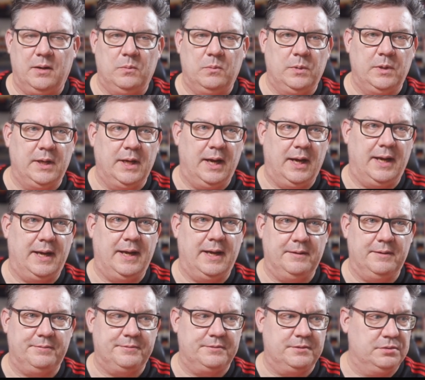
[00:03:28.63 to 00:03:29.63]
we
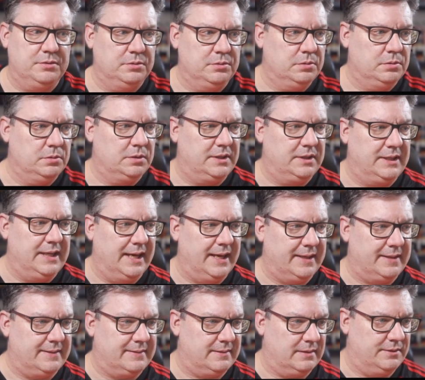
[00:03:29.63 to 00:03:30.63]
have to
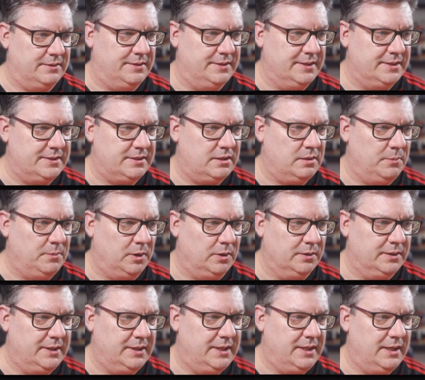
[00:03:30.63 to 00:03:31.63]
get this
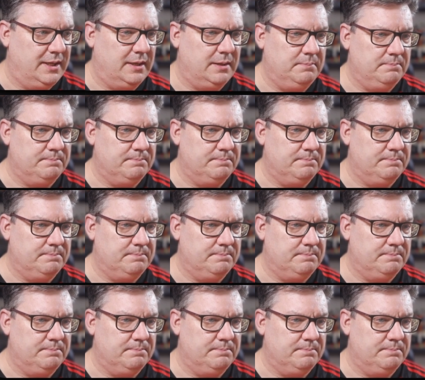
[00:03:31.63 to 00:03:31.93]
command here,